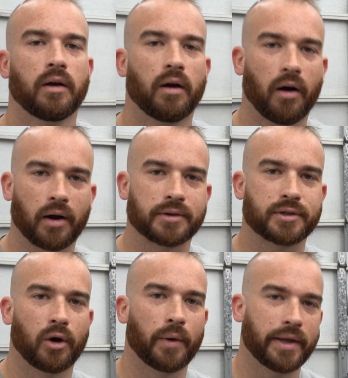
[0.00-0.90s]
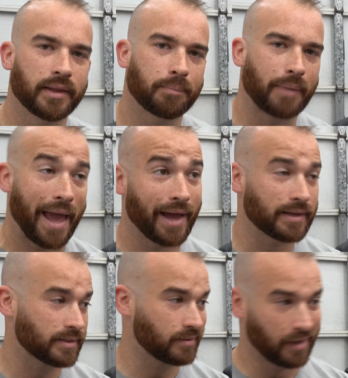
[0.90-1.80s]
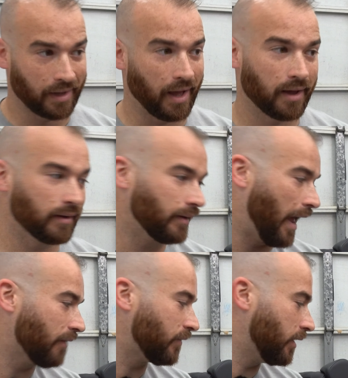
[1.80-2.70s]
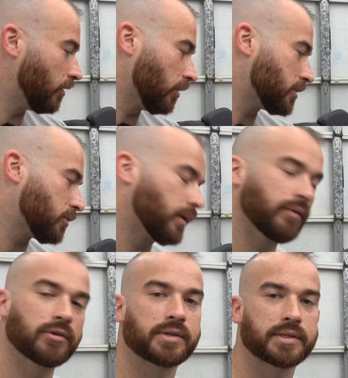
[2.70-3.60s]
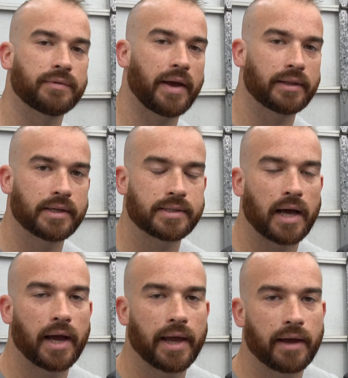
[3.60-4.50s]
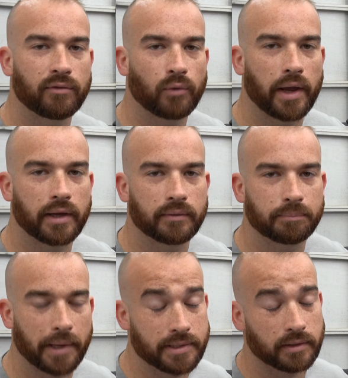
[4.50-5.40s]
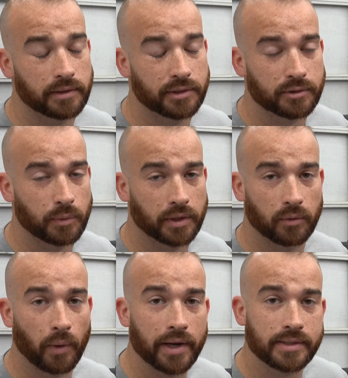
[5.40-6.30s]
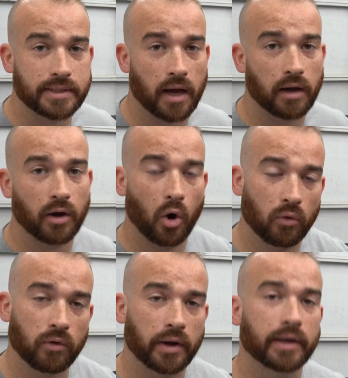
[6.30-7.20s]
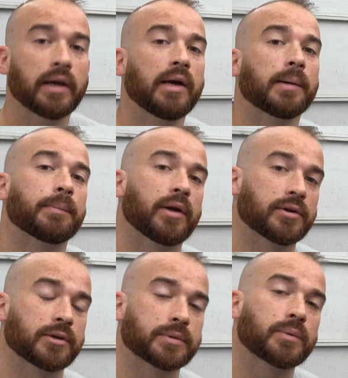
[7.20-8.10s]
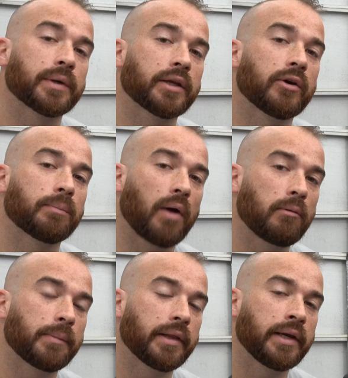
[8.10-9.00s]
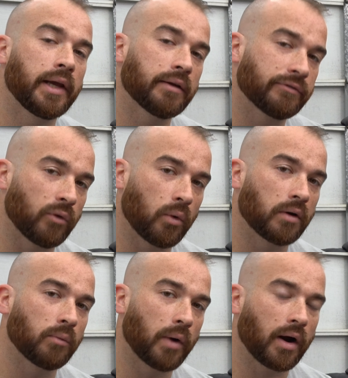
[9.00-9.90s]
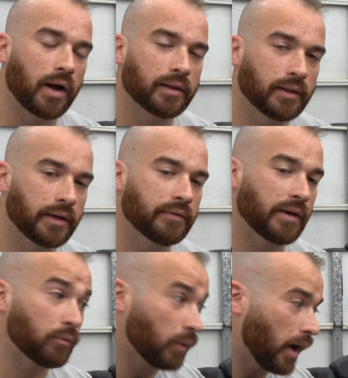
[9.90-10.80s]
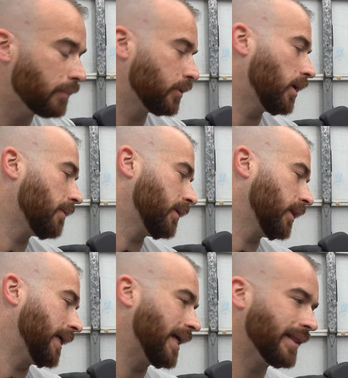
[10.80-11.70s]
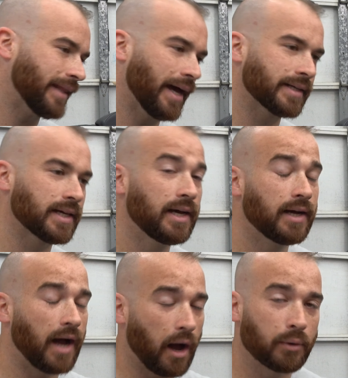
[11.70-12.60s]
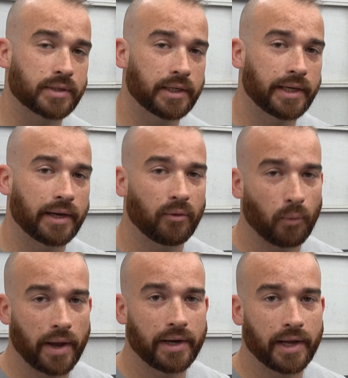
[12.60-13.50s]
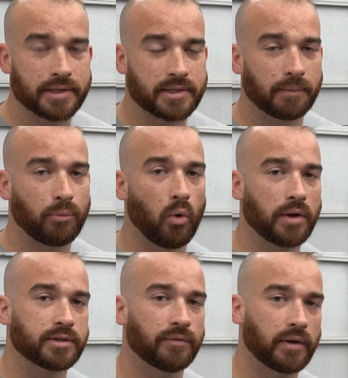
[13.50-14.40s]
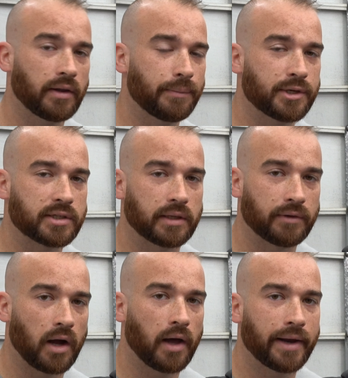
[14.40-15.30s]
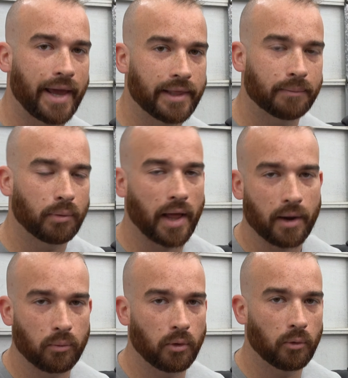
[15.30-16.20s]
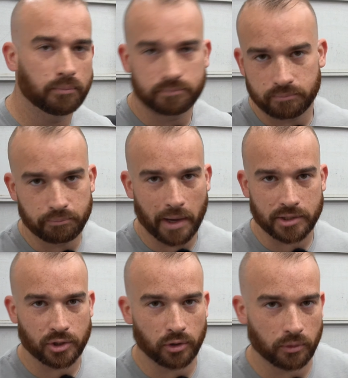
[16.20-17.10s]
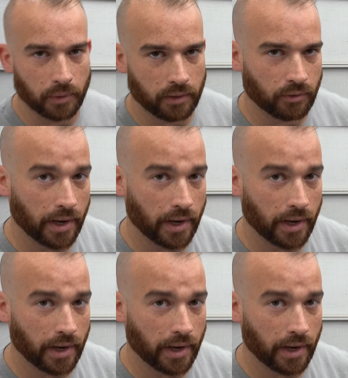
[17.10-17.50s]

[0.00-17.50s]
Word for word: All right, so in the past uh, half a year-ish or whatever since I've had this, I have ran basically just with the rain sock over it because there was a really good probability in Florida where I live and ride predominantly that I was gonna get rain at some point. So I figured let me just leave it on and the black will mesh good or whatever.